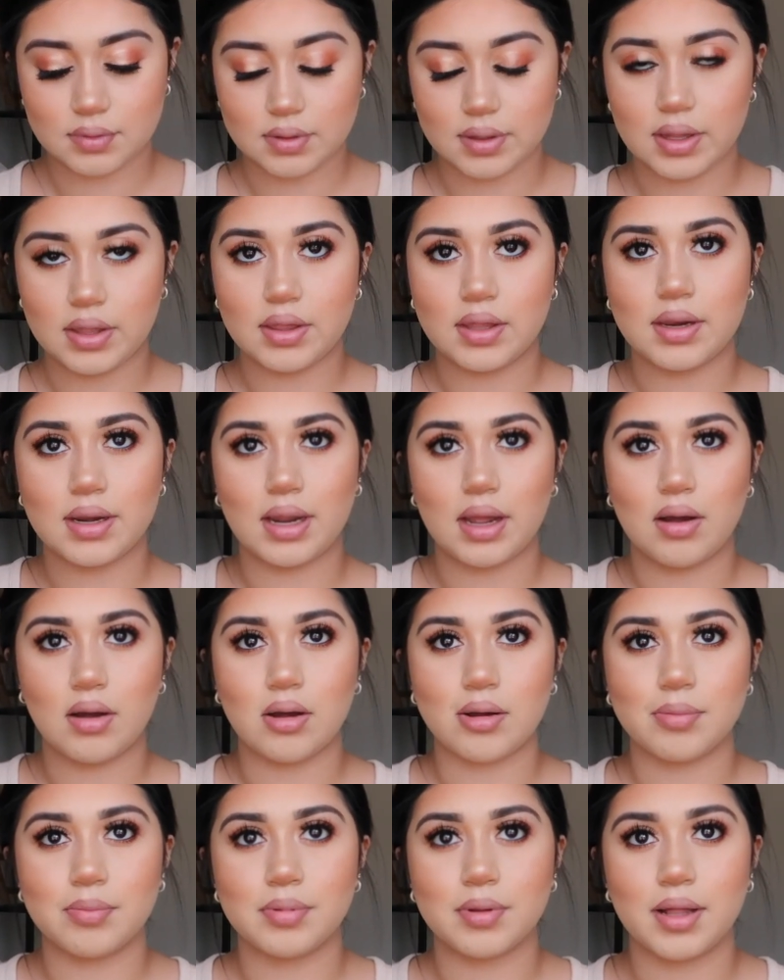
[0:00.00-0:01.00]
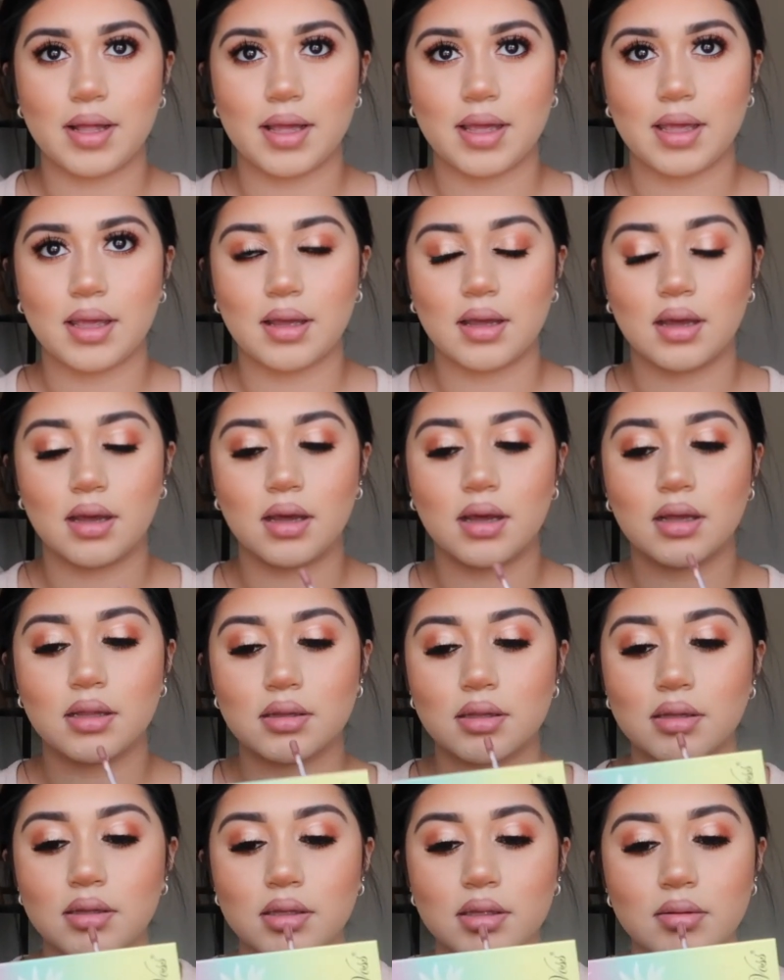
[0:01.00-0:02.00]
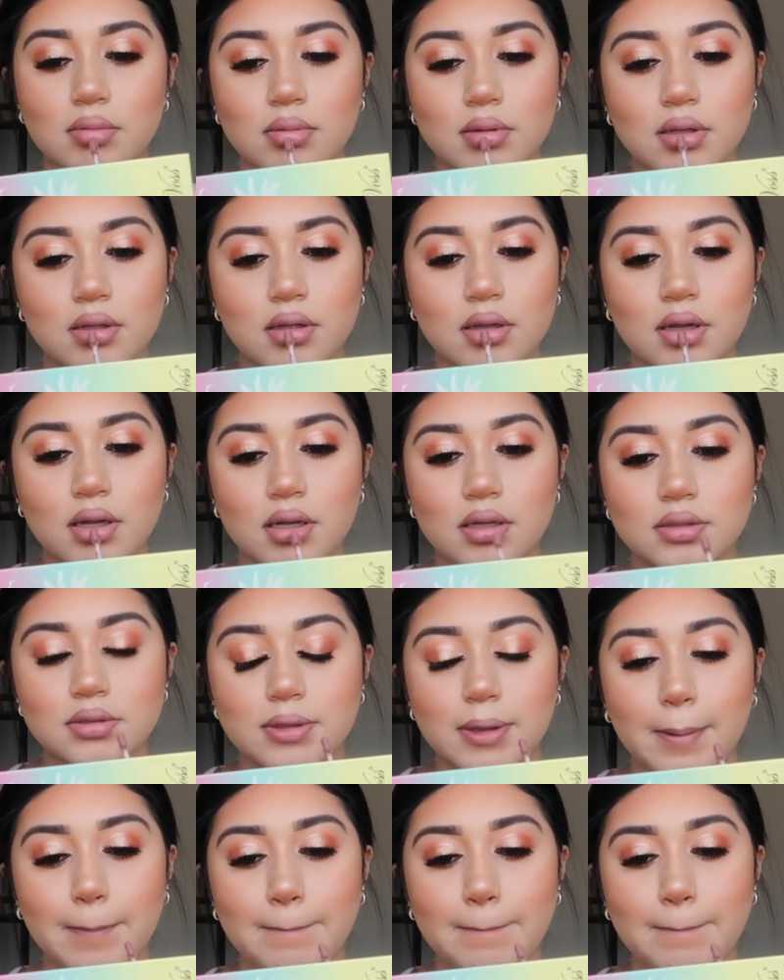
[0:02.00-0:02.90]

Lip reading: And then now applying the lip gloss.